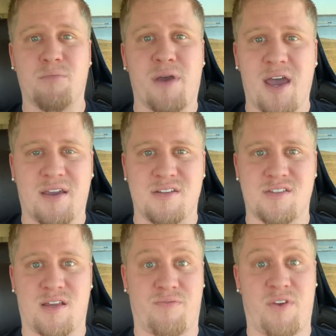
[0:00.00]

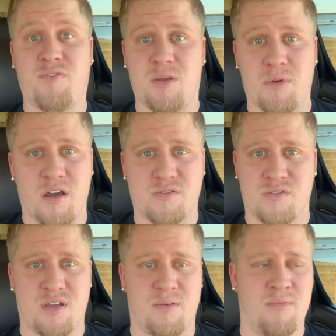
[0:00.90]
package, like 50 bucks or
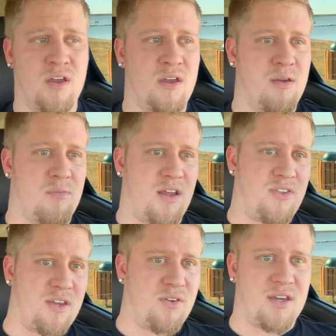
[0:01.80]
something. But I
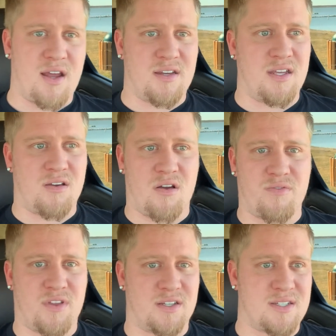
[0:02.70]
think you can get ID card
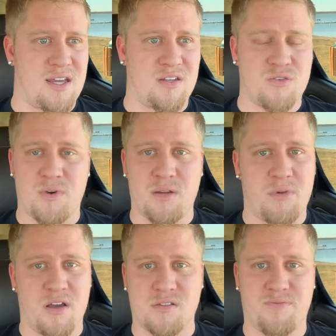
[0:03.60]
for like 10, 20
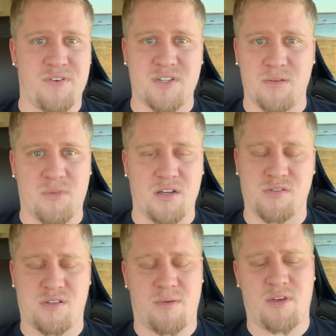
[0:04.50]
bucks, 15
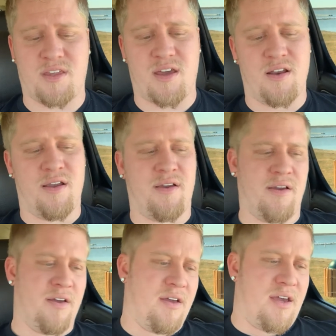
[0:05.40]
bucks or something like that.
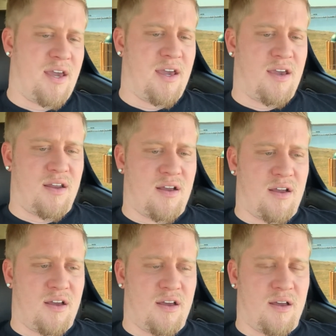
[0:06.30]
And
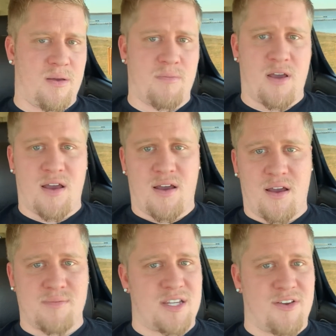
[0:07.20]
um,
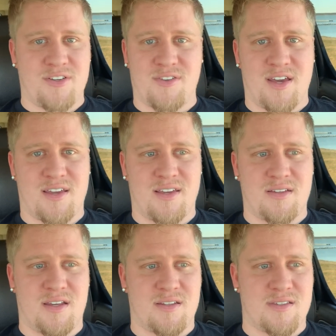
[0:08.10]
I'm telling you, like it,
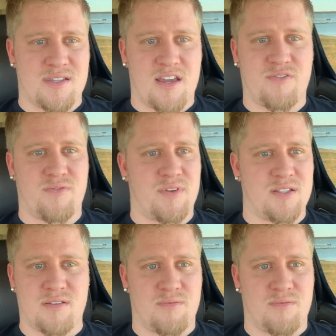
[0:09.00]
it saved, it